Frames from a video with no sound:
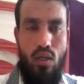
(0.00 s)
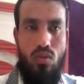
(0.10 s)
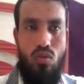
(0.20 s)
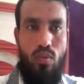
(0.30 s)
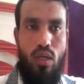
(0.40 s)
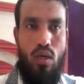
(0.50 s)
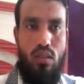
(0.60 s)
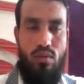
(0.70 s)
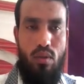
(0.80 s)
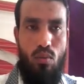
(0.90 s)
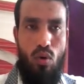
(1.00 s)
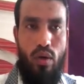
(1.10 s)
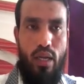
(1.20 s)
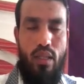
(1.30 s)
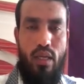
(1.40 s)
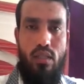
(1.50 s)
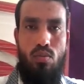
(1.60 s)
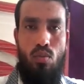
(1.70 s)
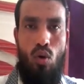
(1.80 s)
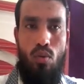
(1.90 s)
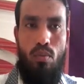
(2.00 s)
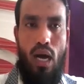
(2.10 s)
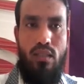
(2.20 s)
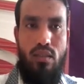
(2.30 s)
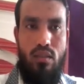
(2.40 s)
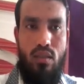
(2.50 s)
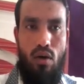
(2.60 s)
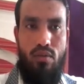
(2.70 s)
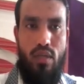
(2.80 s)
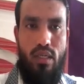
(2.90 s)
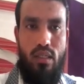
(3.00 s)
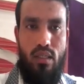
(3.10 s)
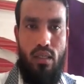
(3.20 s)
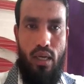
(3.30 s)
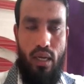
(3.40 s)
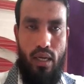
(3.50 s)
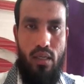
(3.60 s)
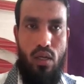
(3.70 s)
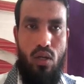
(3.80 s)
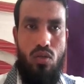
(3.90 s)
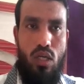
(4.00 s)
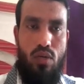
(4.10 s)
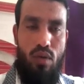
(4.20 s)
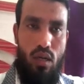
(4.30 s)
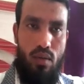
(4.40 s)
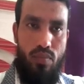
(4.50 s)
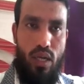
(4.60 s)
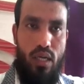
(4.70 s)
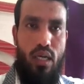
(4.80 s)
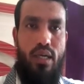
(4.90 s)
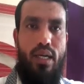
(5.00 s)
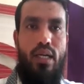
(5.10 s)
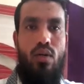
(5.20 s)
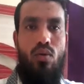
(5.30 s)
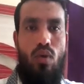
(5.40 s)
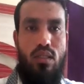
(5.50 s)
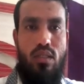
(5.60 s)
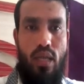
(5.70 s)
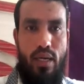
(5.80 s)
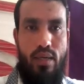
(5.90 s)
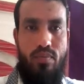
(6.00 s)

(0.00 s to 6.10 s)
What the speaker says: so because of the more air there is more mass of that air, so it will tilted into one side.